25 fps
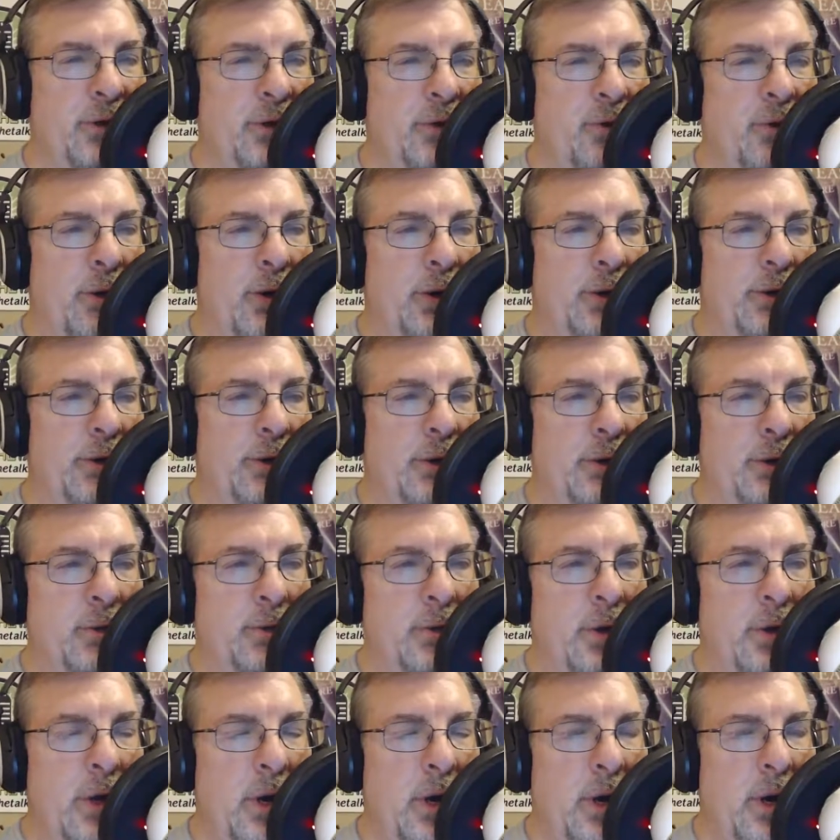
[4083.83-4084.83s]
are going
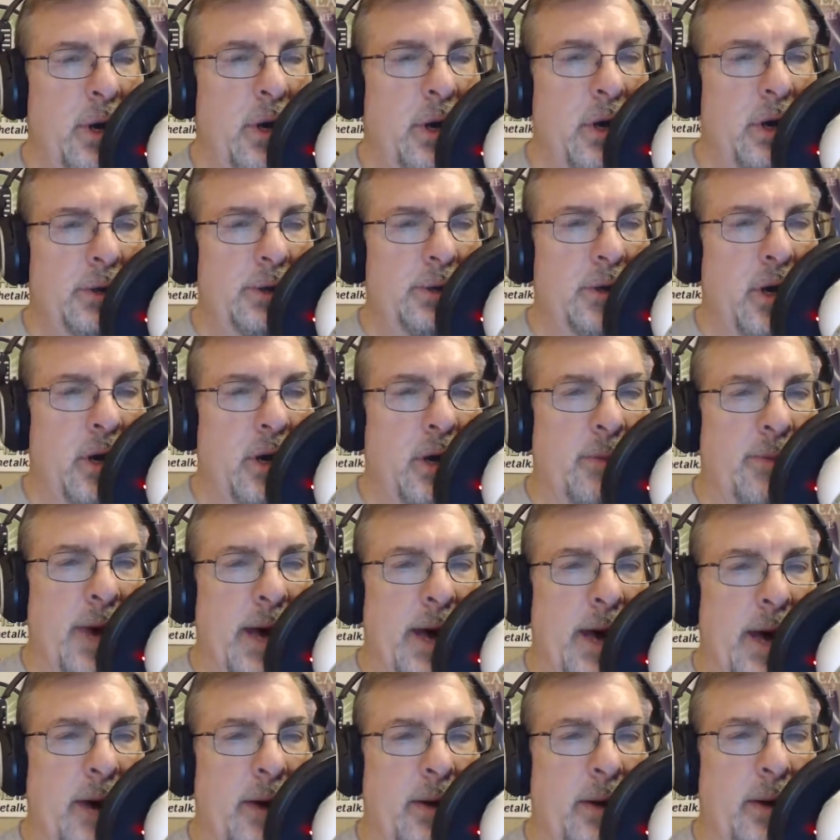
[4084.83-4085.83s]
to talk
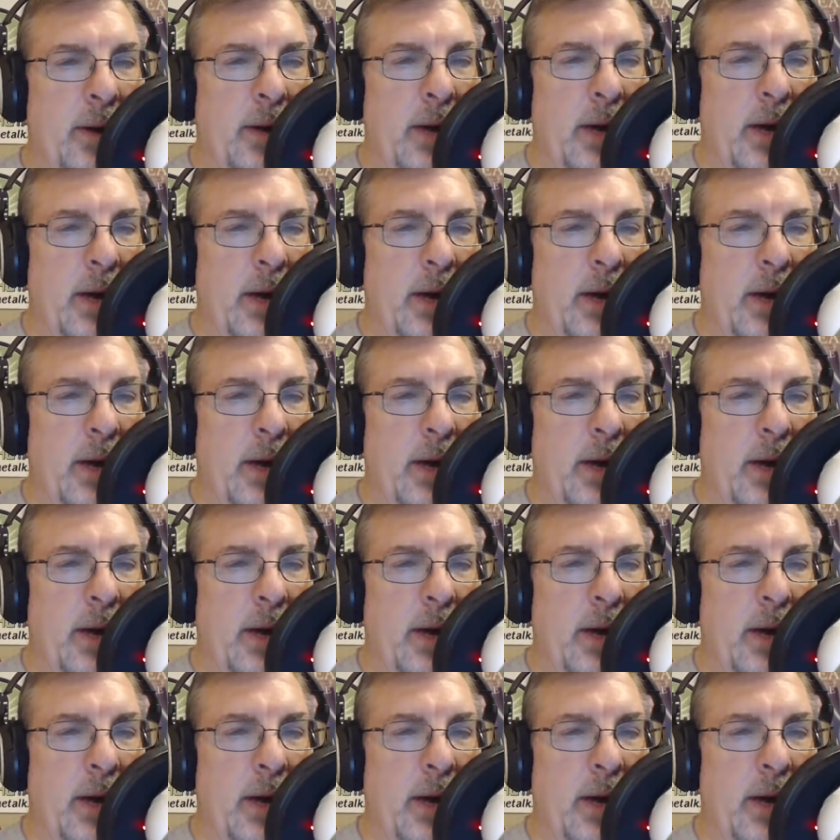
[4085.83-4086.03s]
about